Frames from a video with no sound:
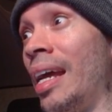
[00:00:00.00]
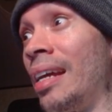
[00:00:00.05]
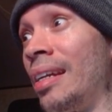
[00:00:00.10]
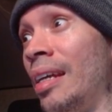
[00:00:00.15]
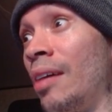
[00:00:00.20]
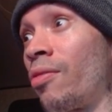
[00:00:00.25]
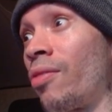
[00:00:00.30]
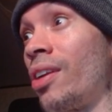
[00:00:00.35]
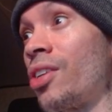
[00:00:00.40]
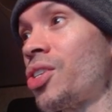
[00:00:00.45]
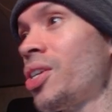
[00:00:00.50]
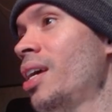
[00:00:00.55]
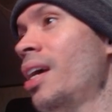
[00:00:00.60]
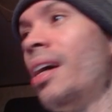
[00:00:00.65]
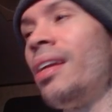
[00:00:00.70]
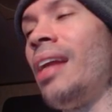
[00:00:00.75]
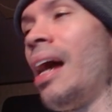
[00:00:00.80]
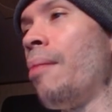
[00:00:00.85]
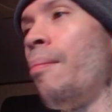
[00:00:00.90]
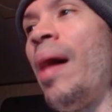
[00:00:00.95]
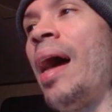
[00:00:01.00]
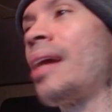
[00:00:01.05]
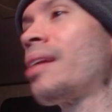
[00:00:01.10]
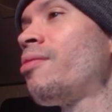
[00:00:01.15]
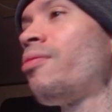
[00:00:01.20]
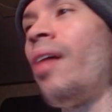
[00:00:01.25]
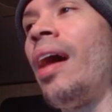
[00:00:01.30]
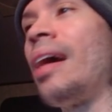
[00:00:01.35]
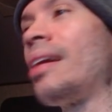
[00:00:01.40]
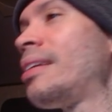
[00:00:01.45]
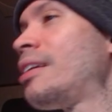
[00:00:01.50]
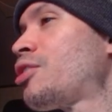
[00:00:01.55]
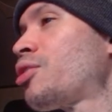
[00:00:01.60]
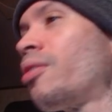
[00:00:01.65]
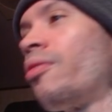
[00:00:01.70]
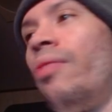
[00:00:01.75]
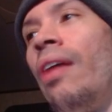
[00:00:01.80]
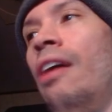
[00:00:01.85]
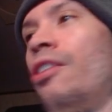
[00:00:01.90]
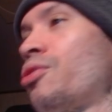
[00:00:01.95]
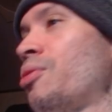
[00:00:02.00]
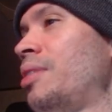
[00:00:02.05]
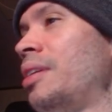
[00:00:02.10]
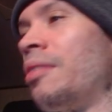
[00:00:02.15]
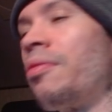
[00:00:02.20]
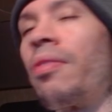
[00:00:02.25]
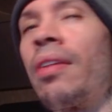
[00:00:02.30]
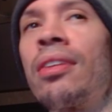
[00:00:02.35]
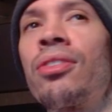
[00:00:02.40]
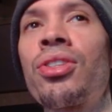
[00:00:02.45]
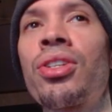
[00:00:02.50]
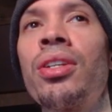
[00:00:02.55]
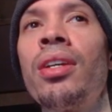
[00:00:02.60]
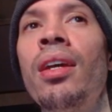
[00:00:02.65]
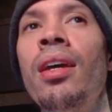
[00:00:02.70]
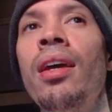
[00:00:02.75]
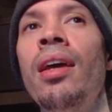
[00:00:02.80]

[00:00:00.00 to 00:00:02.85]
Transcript: a difference, not magnifying digital foundry difference.